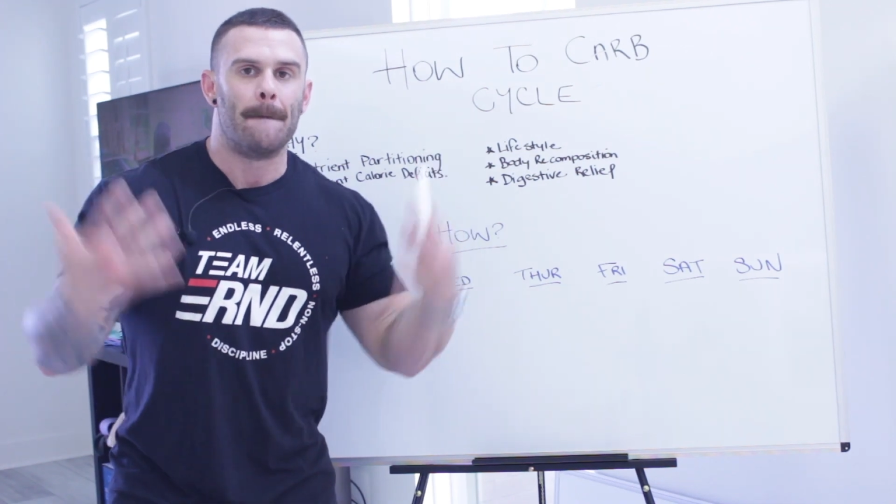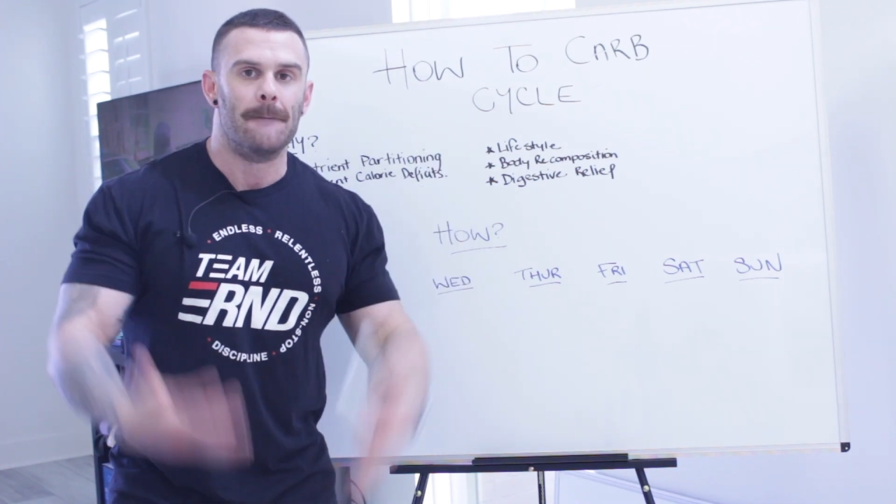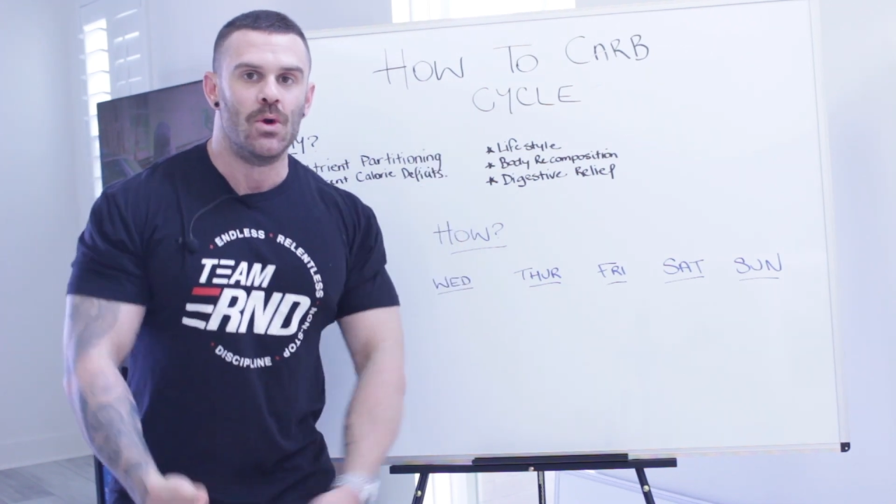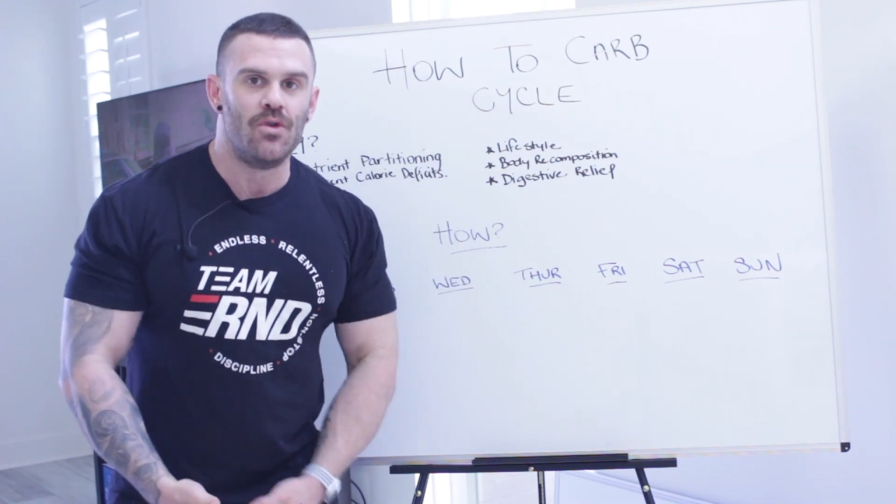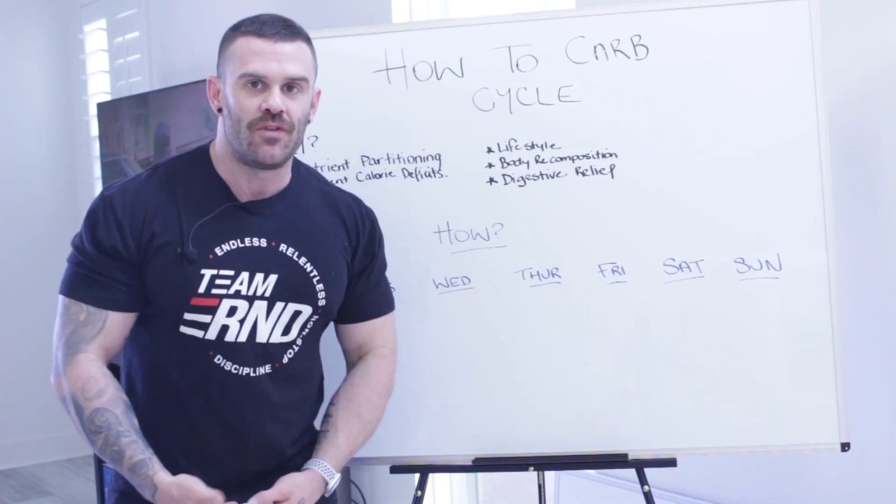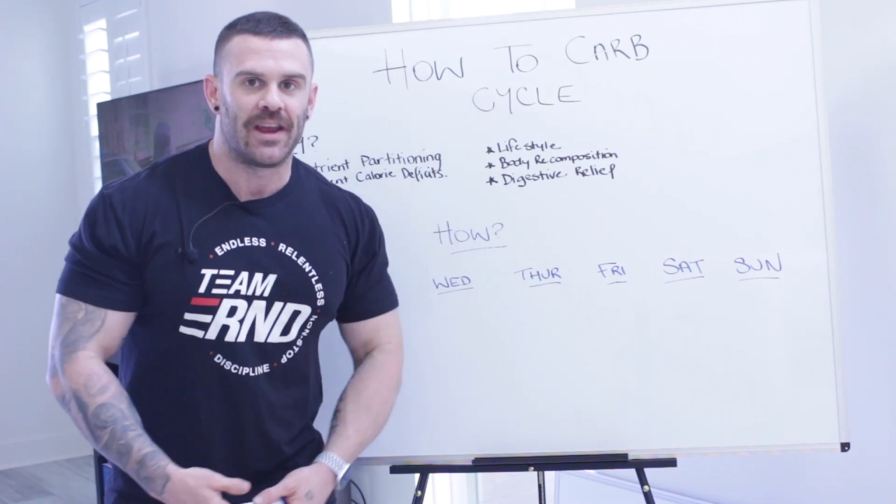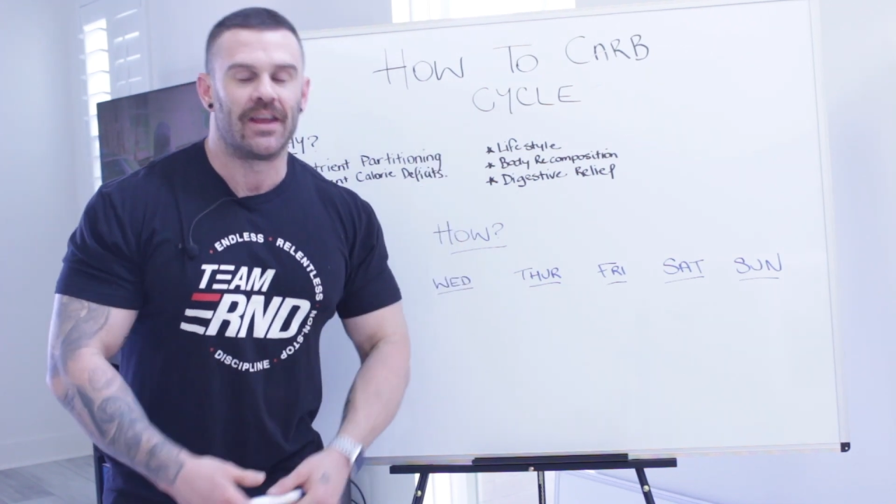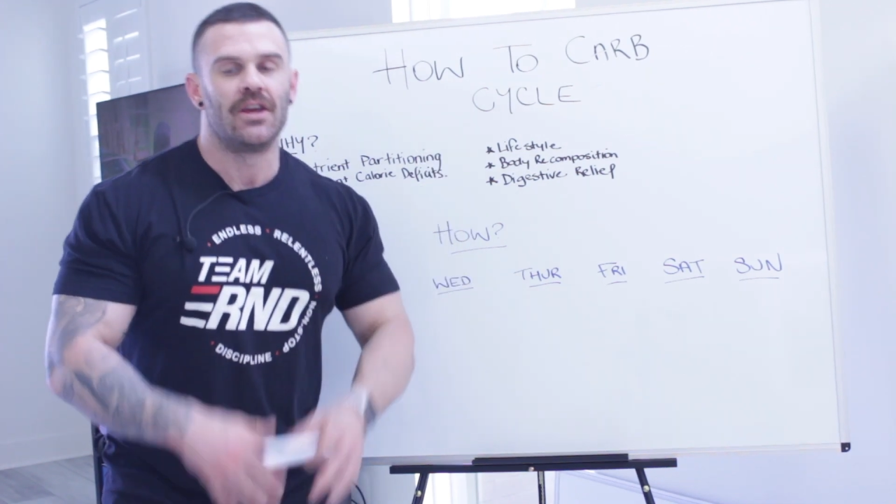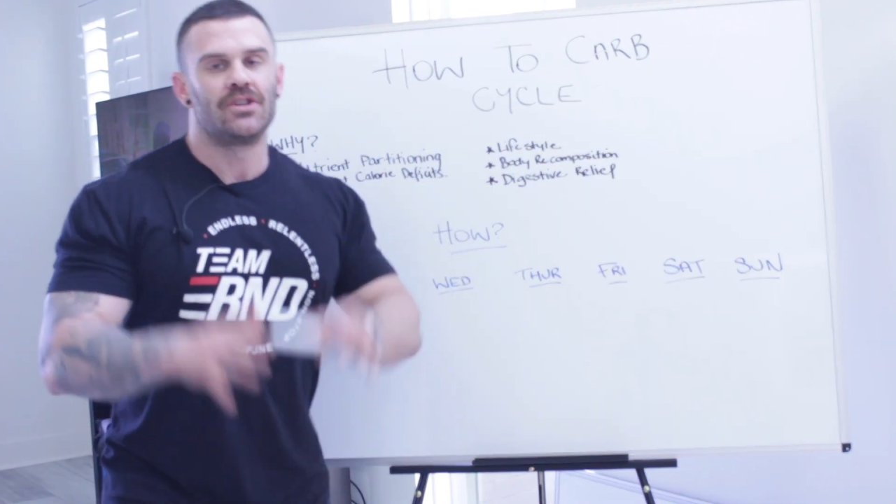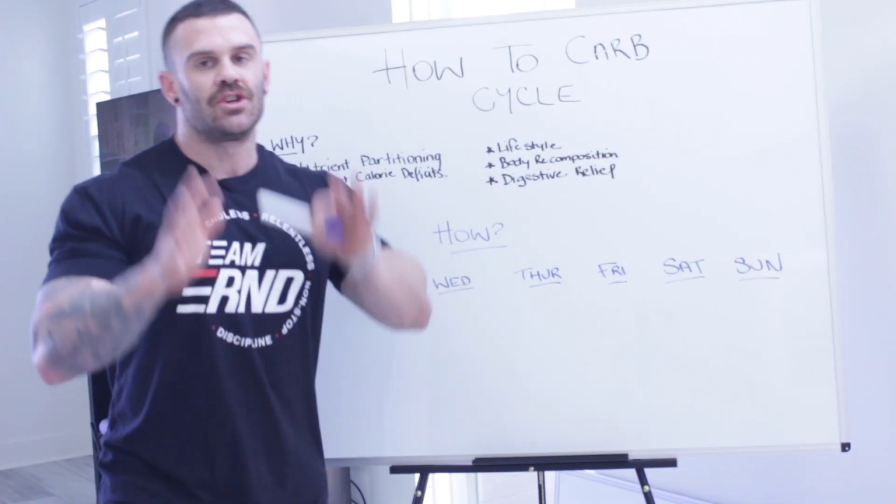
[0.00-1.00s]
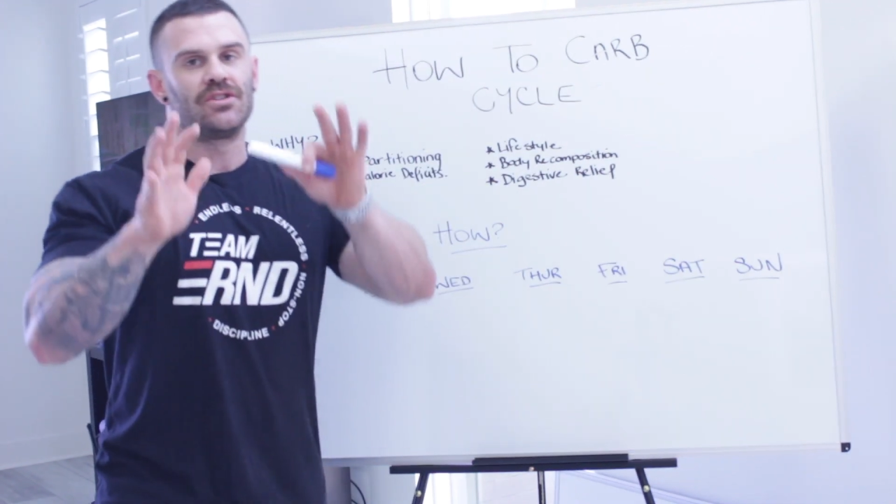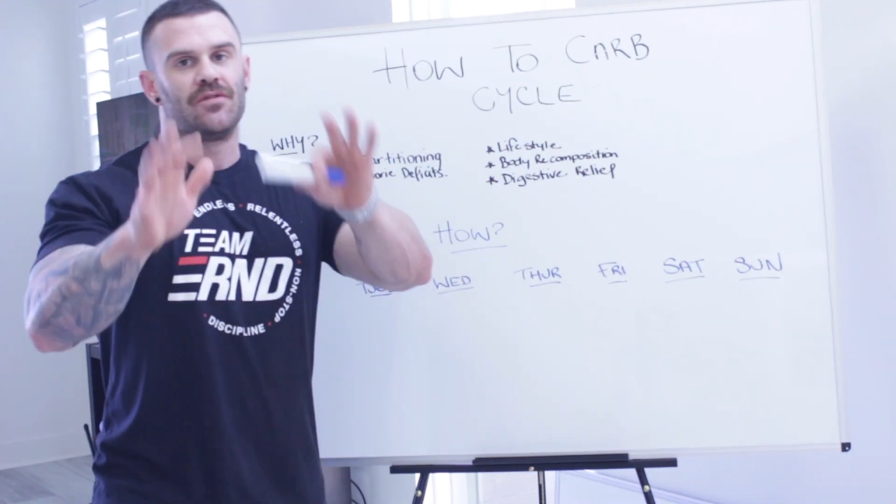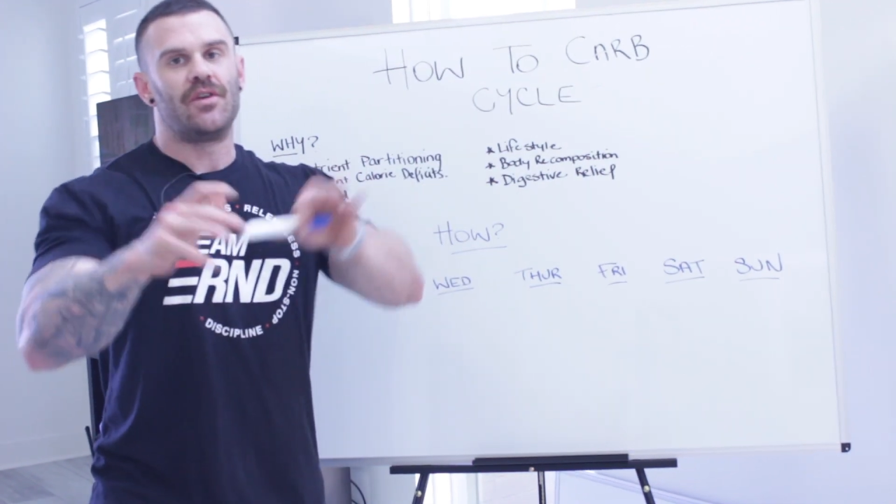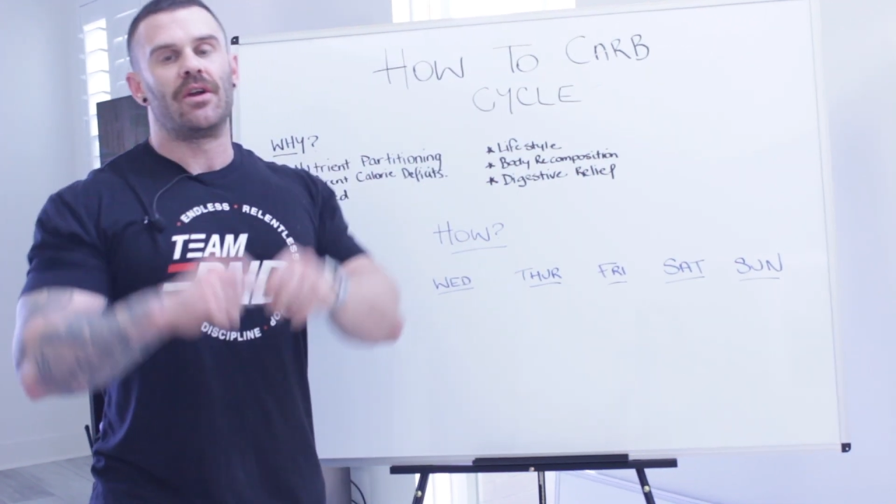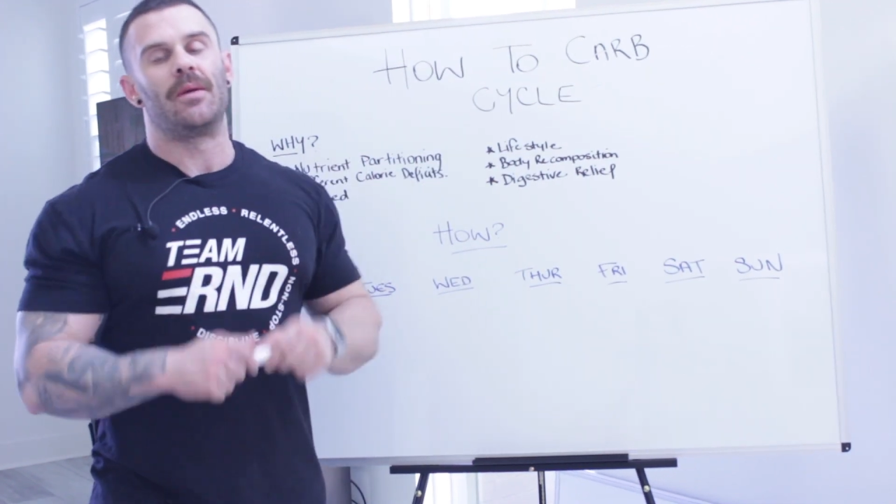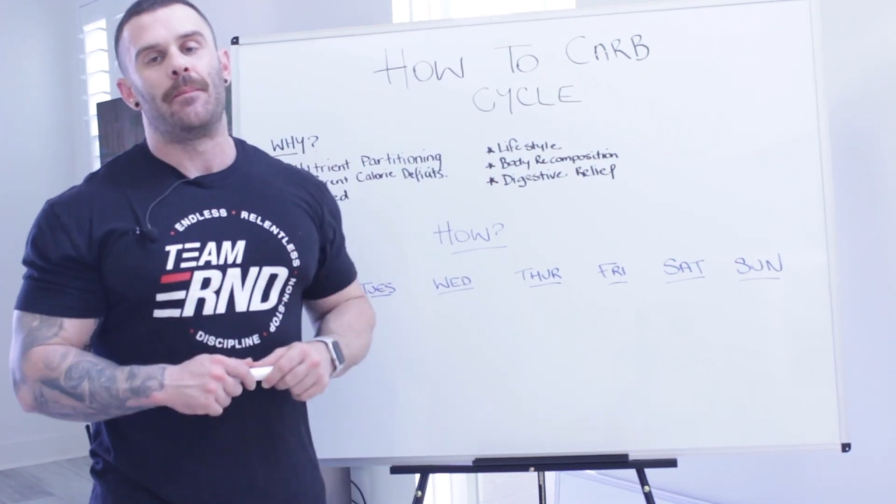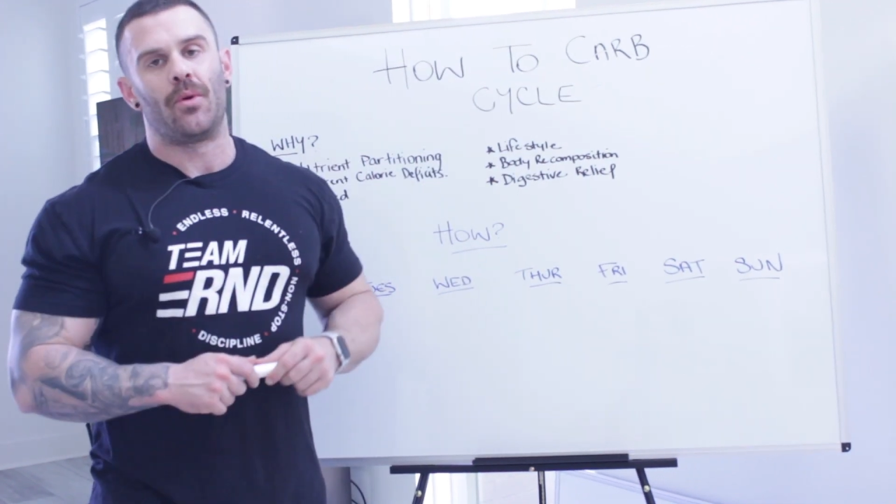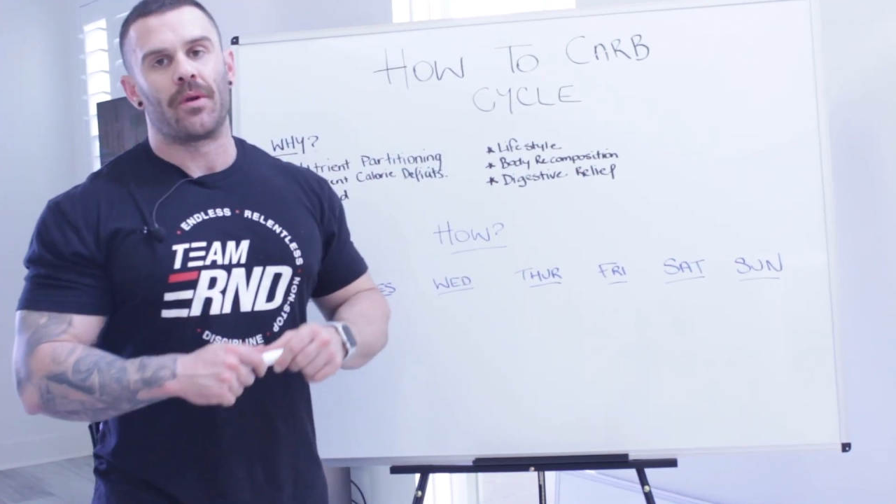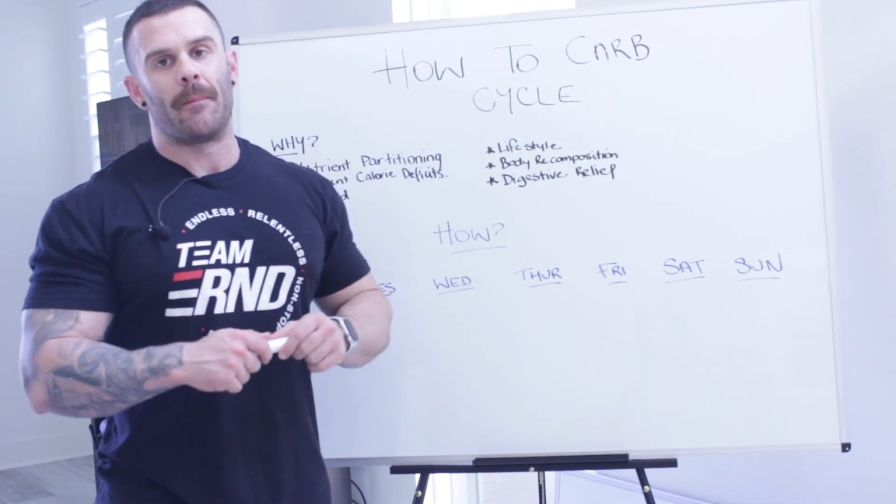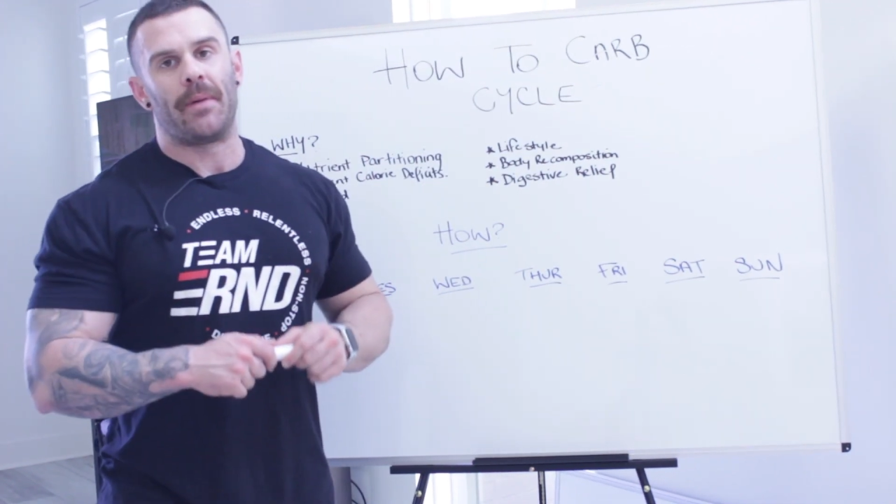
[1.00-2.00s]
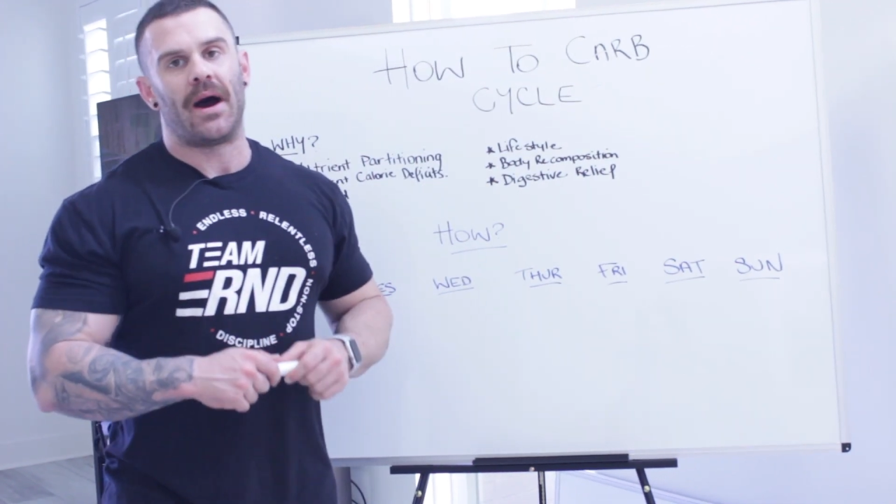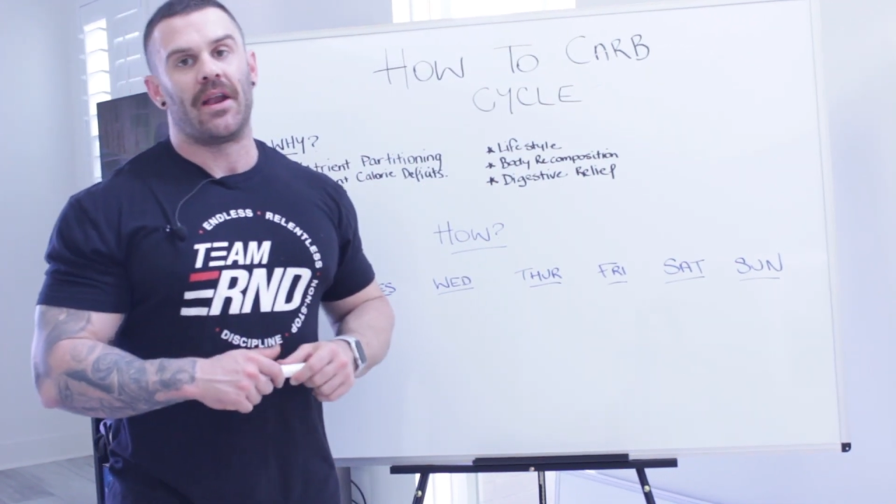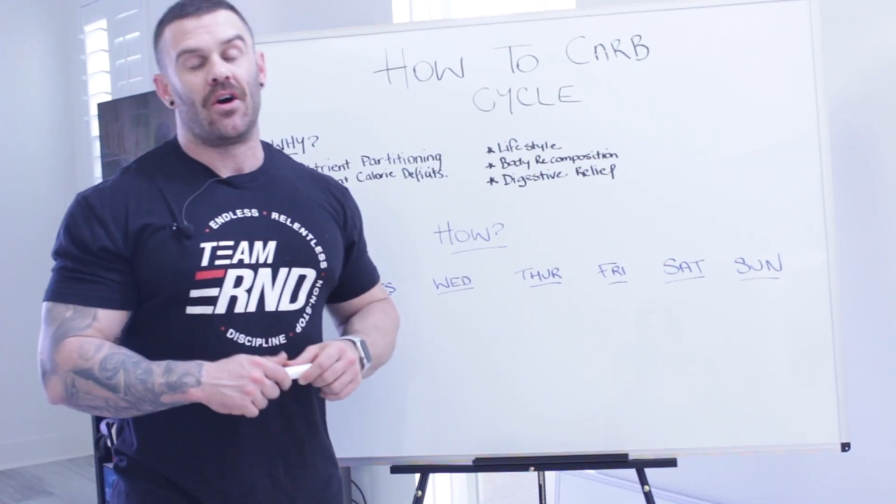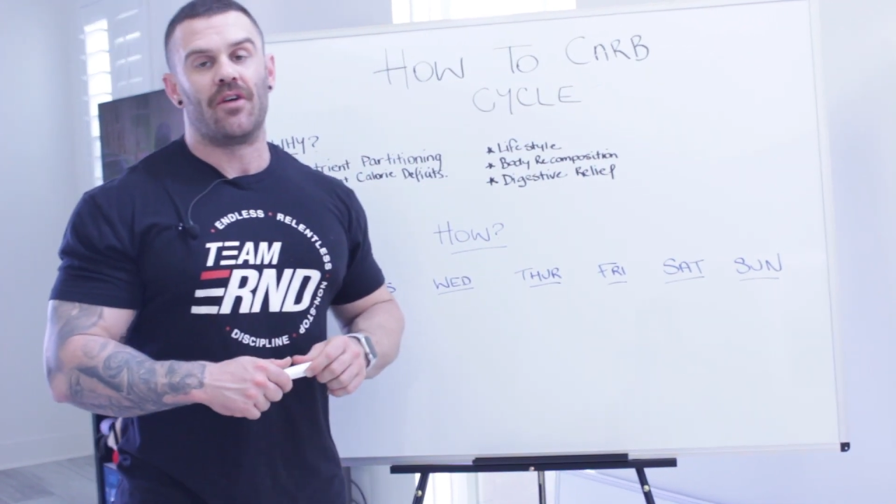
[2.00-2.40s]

moving. So it's a very important part